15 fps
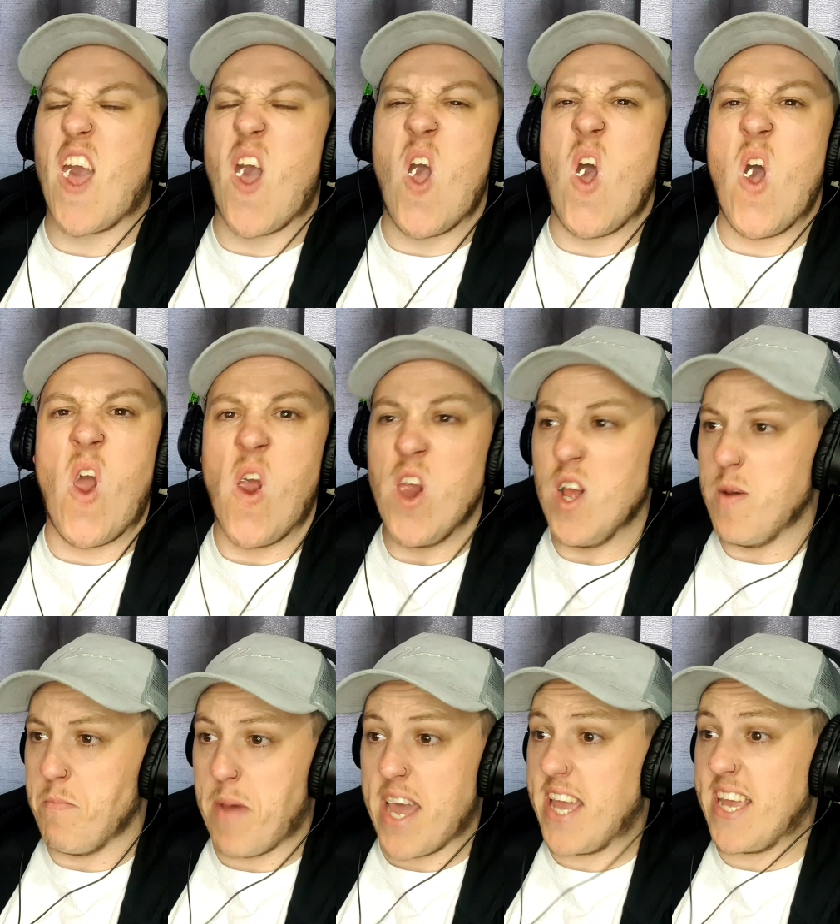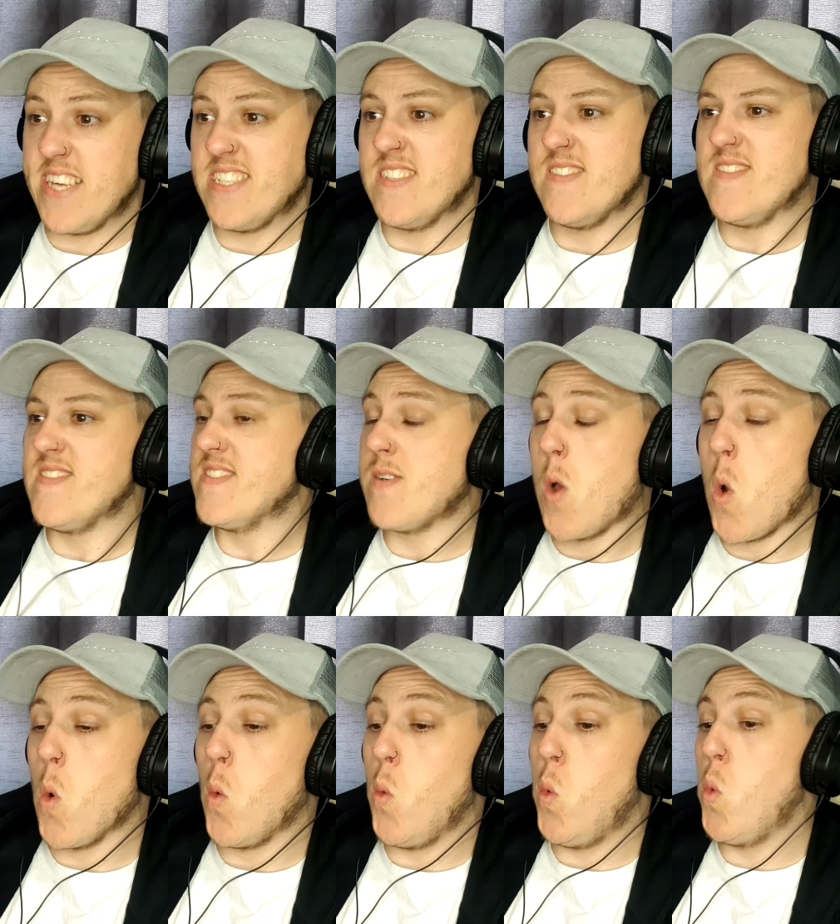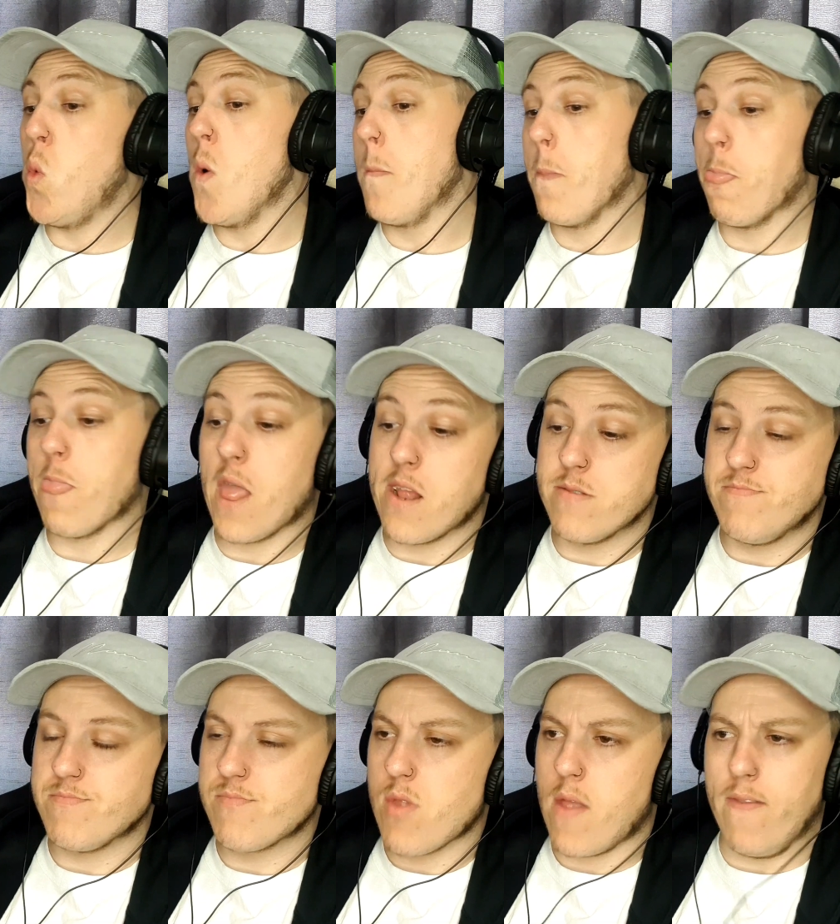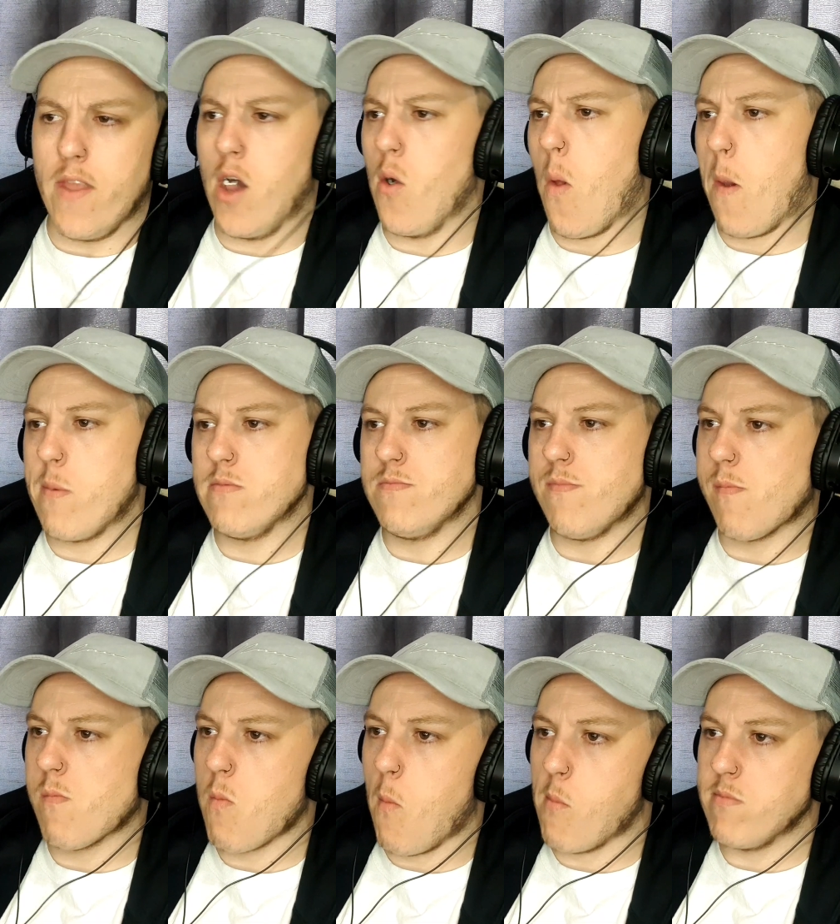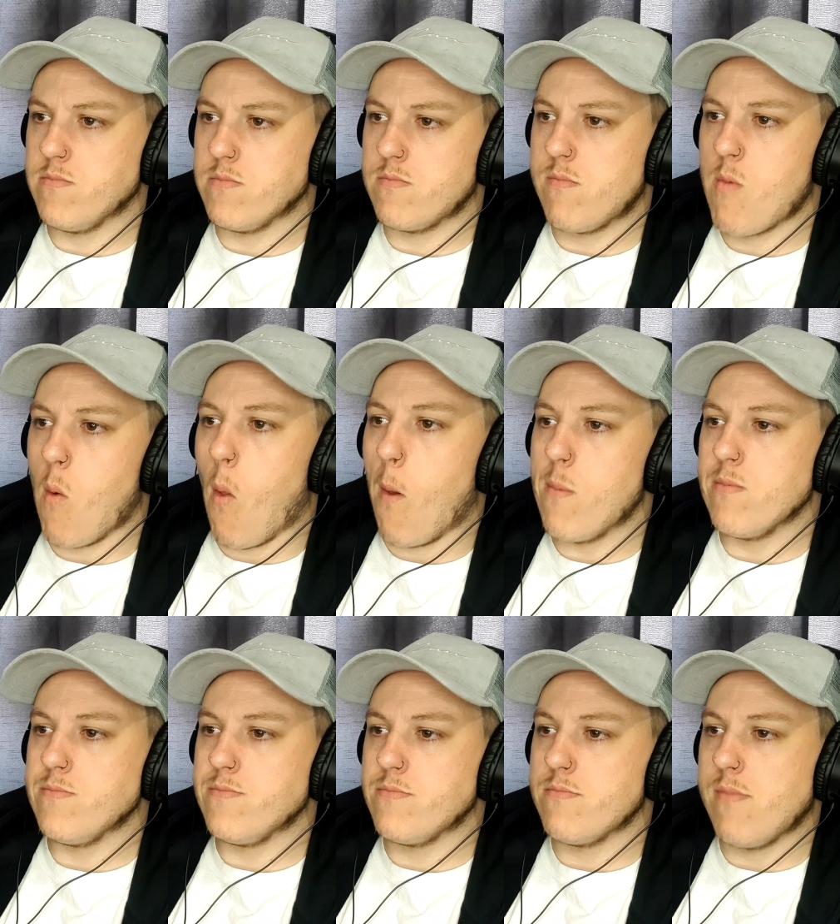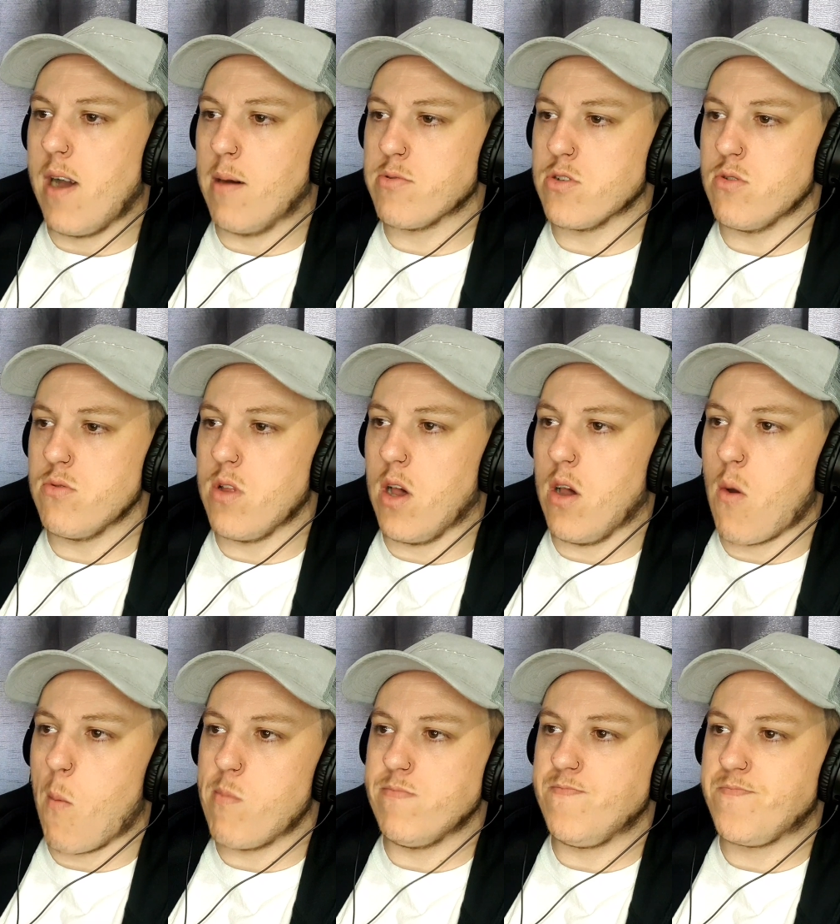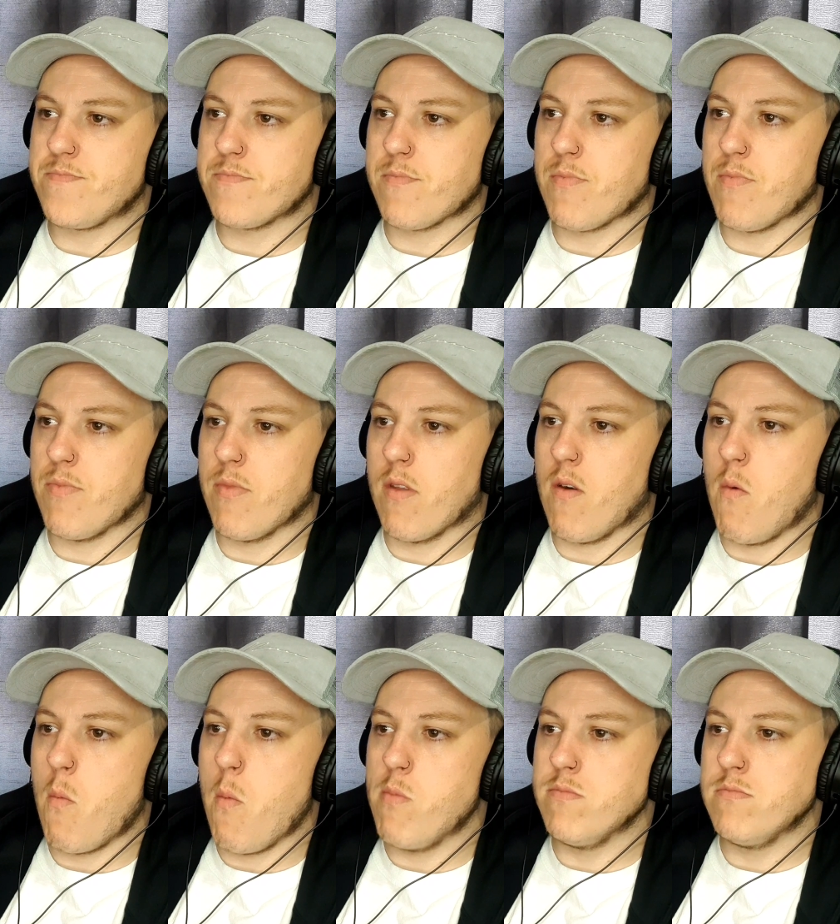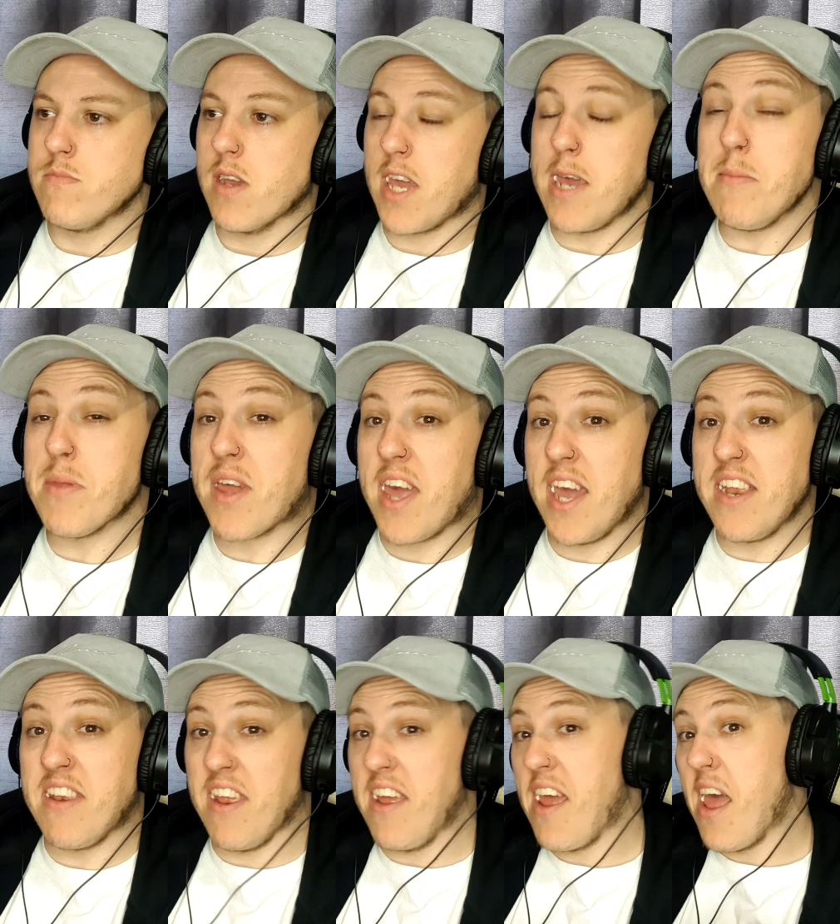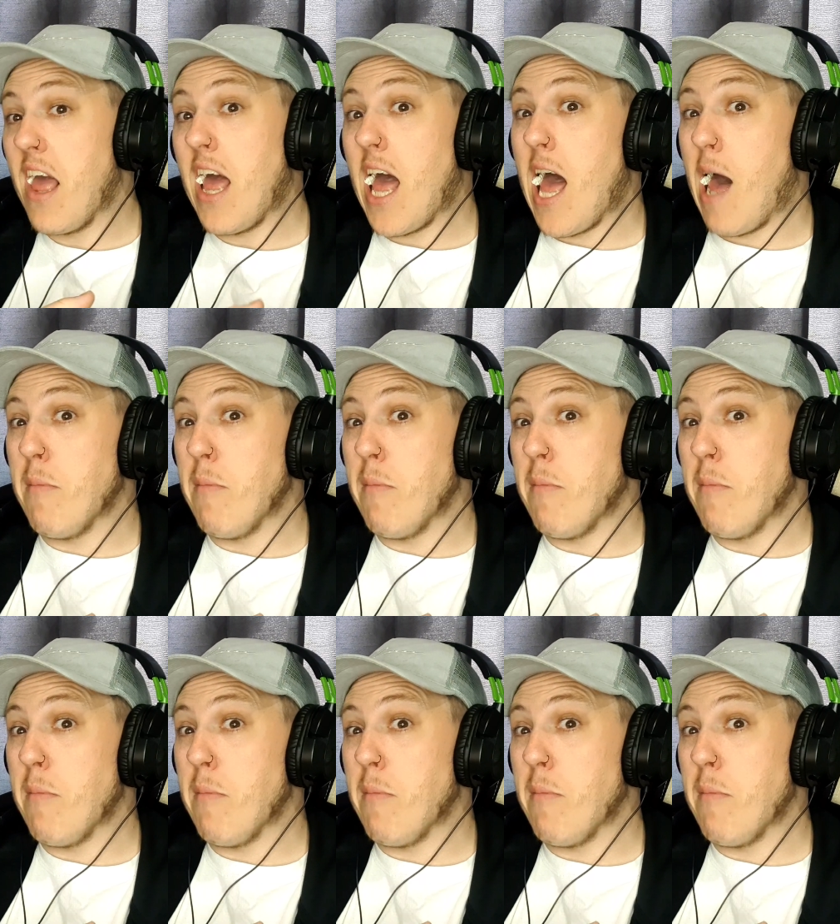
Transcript: Because the activity became so frequent and unsettling, Aldridge set up cameras all around his house to try and catch what was happening on film.